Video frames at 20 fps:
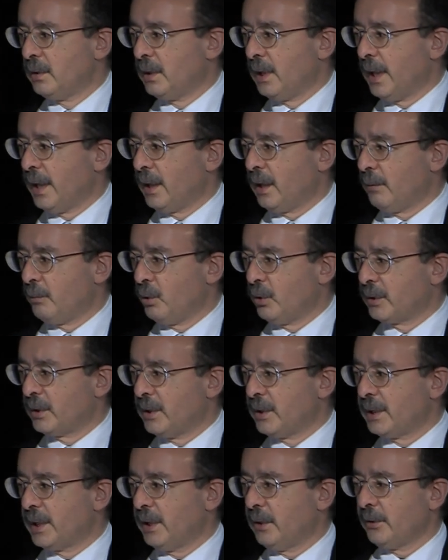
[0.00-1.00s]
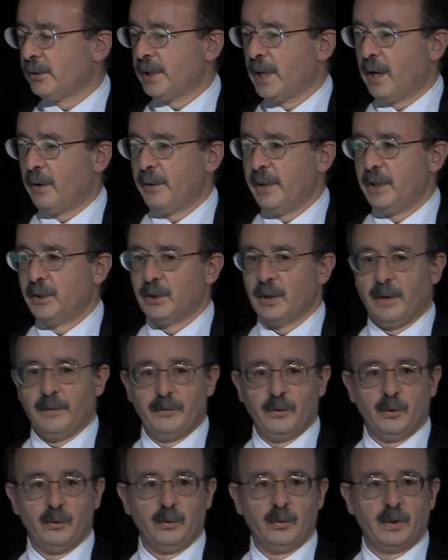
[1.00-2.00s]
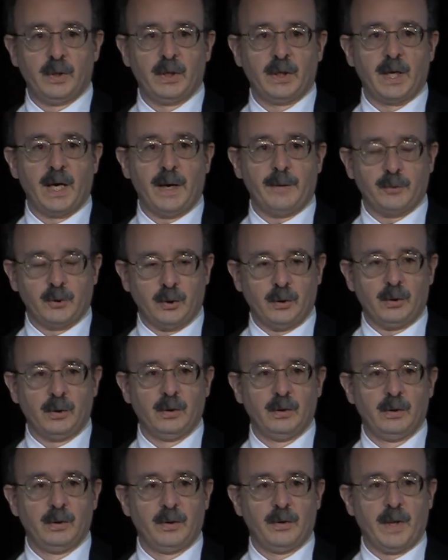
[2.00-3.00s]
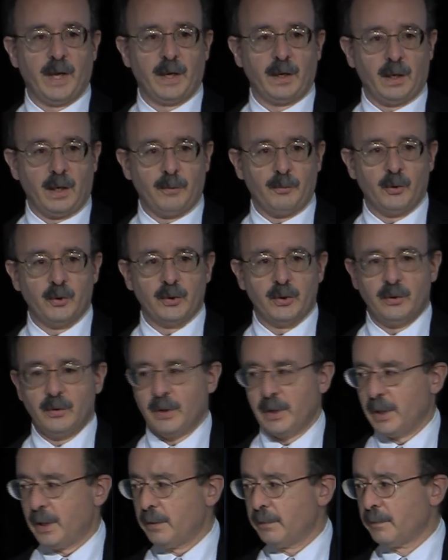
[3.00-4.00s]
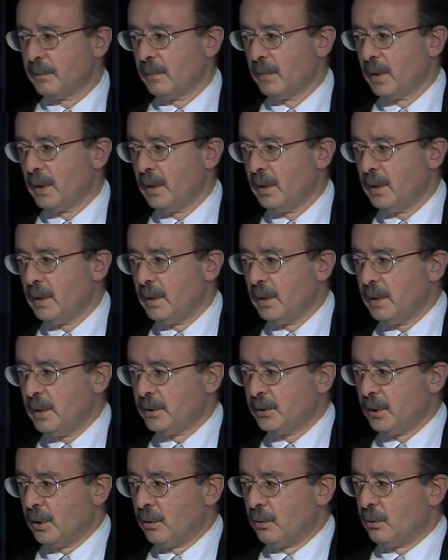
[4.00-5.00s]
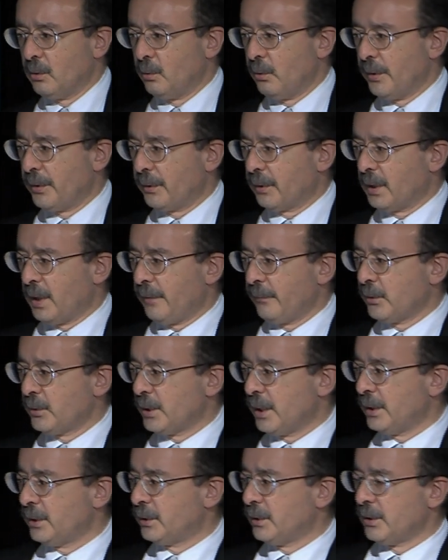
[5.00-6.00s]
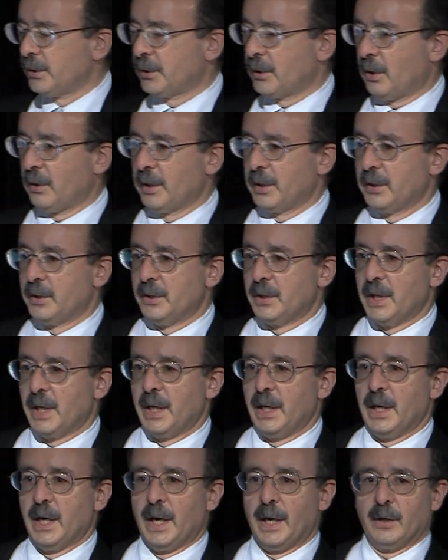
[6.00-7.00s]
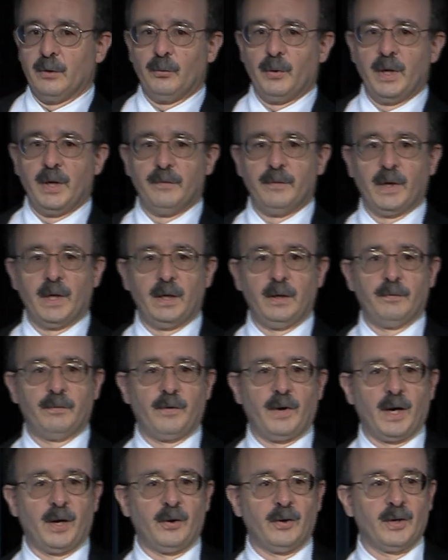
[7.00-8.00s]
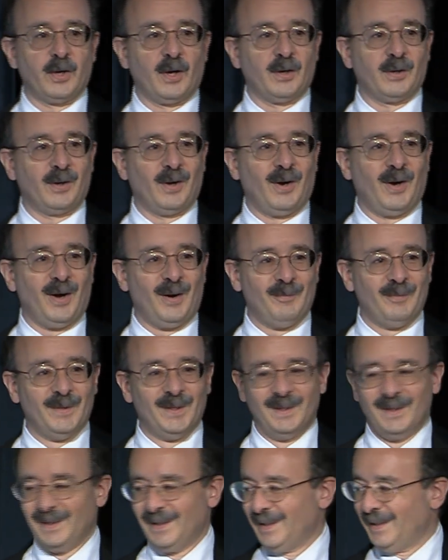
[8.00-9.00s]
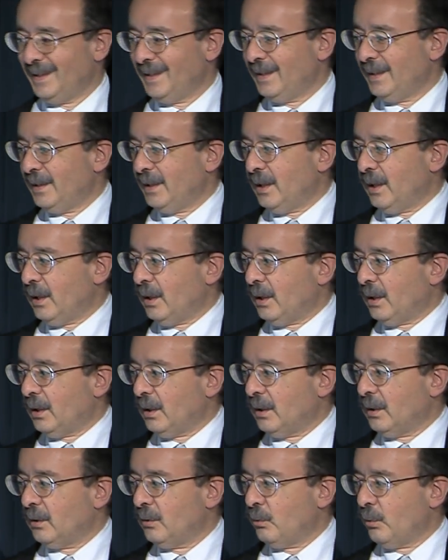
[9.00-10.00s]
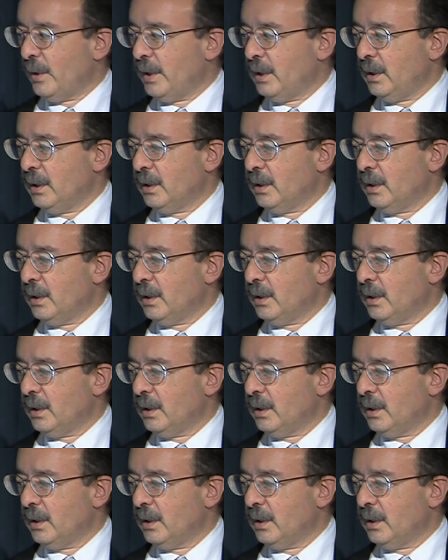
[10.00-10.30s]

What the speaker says: and our book details how each of you can capture that opportunity. So with the conversation starting today at reinventingfire.com, we